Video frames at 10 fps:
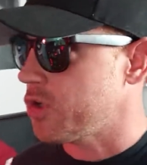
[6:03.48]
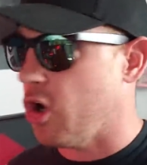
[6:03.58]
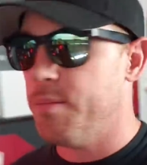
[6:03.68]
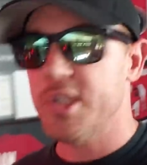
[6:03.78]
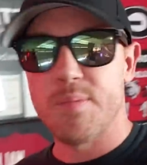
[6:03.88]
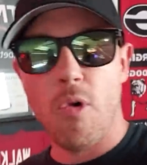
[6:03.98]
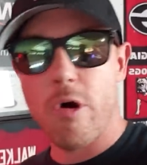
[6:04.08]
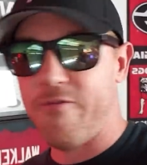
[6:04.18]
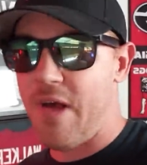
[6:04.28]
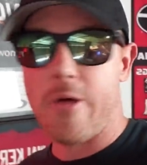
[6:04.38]
Kirby
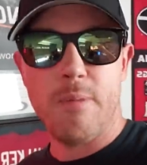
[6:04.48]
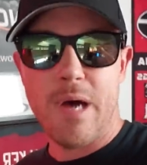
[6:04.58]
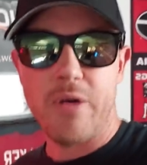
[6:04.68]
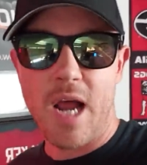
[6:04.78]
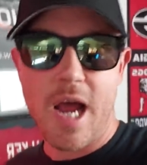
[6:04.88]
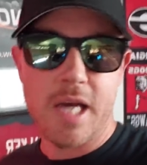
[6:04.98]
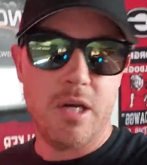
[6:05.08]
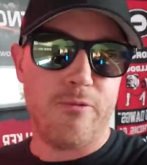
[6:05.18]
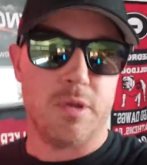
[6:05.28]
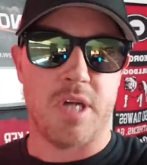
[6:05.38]
Smart found about 9
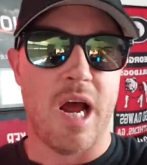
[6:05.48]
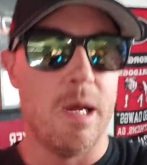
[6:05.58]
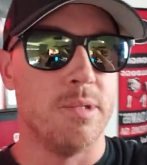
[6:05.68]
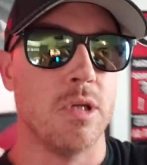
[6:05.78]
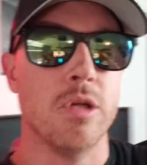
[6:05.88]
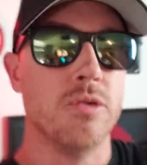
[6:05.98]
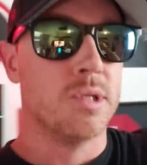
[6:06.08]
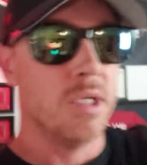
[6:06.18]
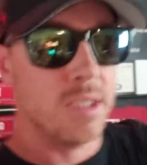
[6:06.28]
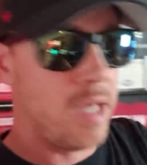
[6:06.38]
different times to
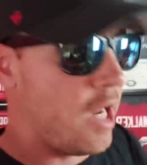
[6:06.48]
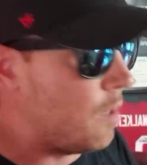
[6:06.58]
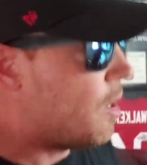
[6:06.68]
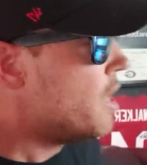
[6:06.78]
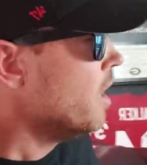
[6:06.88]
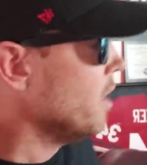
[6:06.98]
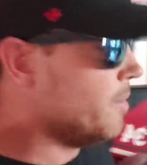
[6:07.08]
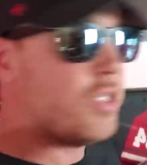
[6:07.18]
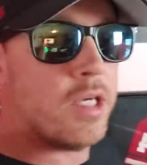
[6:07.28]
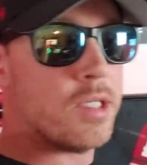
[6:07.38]
lose this game. Let
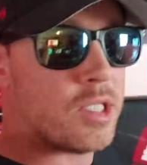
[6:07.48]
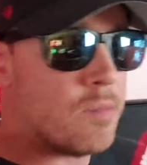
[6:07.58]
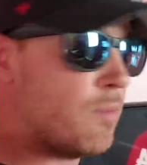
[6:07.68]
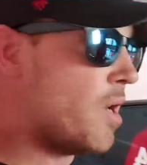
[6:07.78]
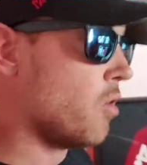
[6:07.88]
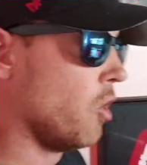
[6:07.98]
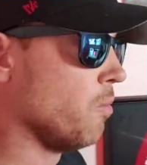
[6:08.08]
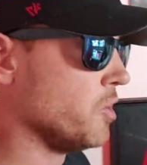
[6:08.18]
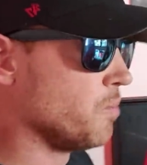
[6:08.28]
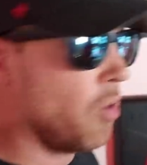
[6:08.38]
me tell you something about
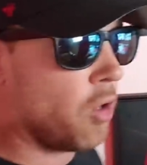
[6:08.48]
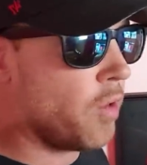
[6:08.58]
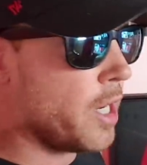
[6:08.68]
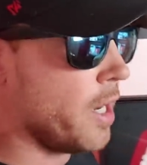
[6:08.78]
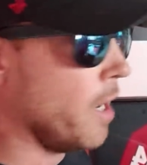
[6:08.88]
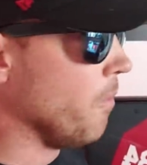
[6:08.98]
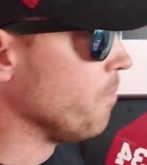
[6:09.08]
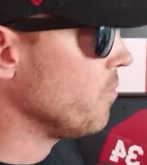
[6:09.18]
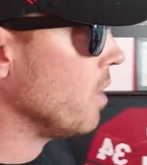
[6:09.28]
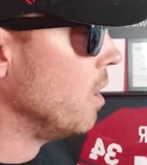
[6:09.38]
Kirby Smart right now.
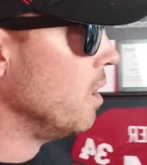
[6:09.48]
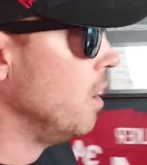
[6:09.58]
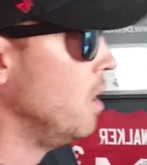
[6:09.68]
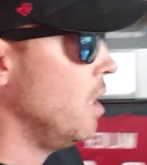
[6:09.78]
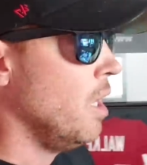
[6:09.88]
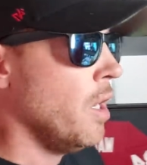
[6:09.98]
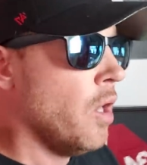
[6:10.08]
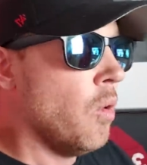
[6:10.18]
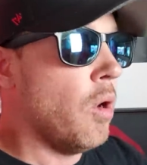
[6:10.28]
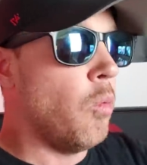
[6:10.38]

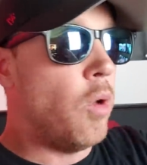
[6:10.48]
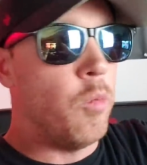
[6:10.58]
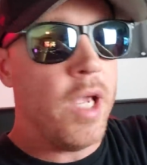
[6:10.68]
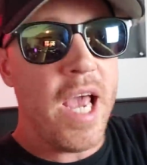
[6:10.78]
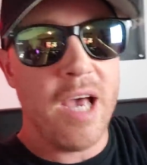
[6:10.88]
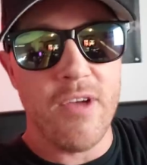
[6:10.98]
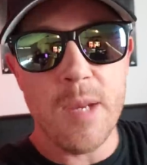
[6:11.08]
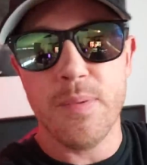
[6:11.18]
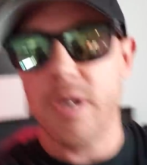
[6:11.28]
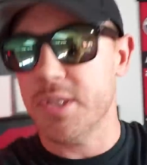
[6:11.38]
We have
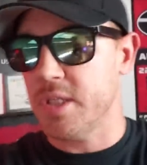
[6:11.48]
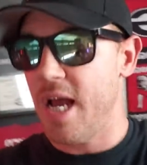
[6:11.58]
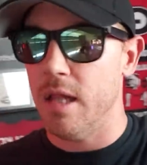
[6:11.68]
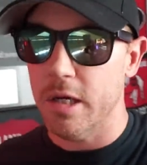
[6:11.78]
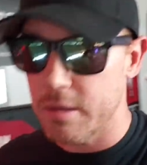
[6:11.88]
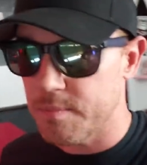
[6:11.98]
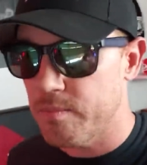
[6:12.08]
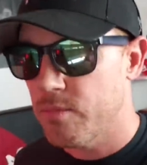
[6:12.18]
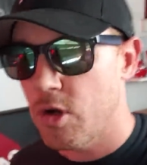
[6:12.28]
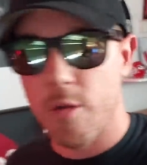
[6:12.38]
A-plus talent
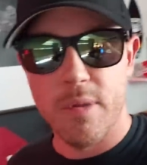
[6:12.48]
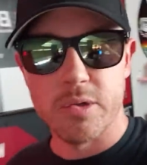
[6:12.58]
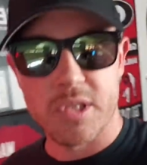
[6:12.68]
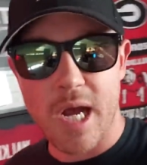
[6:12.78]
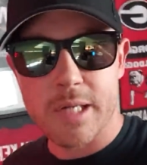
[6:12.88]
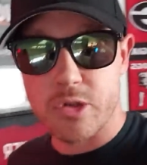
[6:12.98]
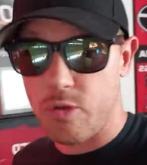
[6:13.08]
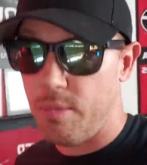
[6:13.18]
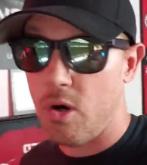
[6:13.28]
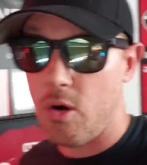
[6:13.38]
on both sides of
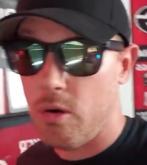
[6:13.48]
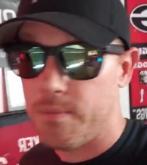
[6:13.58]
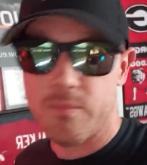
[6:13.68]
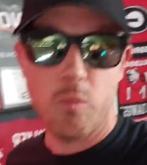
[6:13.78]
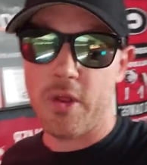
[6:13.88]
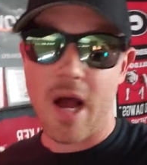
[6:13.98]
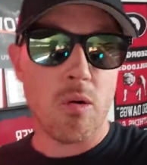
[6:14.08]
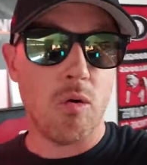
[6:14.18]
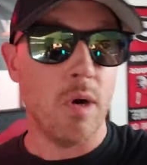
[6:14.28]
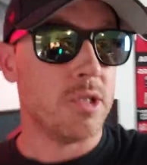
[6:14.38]
the ball,
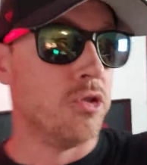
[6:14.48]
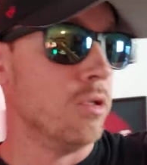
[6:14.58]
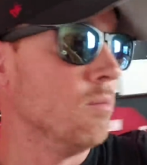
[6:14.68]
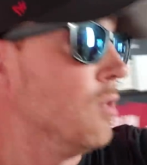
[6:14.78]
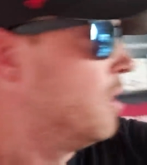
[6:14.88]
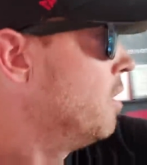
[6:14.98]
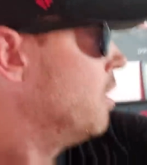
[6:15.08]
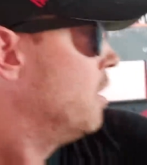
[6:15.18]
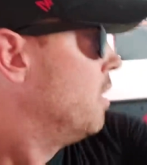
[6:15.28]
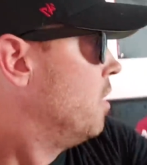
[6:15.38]
without question.
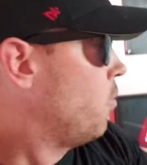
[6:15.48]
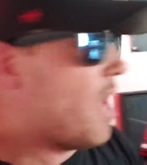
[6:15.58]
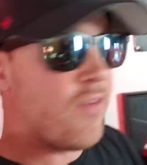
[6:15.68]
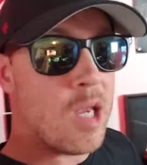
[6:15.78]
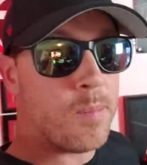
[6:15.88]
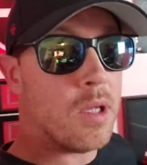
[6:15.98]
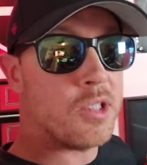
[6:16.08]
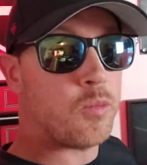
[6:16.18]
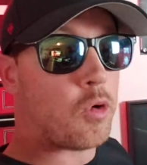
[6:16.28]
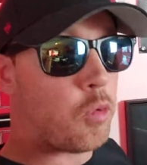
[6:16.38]
We have
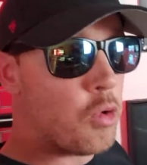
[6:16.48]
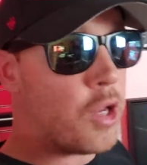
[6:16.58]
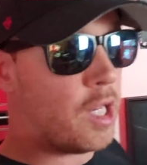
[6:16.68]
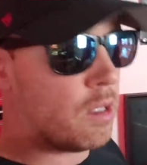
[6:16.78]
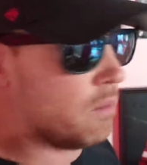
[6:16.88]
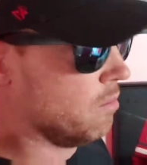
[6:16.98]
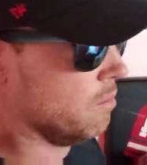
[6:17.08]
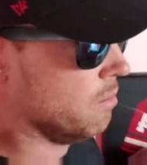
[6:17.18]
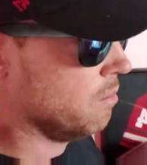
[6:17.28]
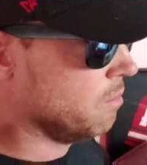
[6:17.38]
A-plus recruiting
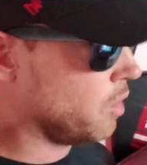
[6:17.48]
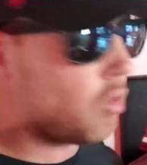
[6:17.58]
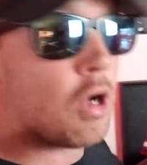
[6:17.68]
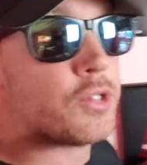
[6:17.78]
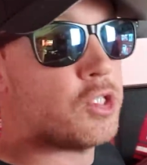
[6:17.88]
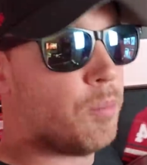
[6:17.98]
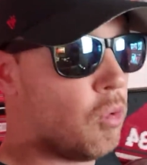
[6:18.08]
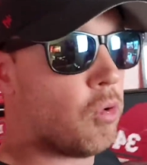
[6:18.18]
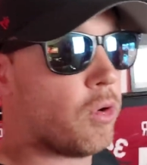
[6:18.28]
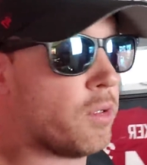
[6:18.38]
across the
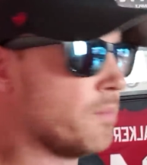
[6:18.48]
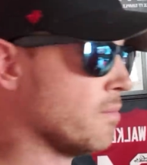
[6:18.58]
board.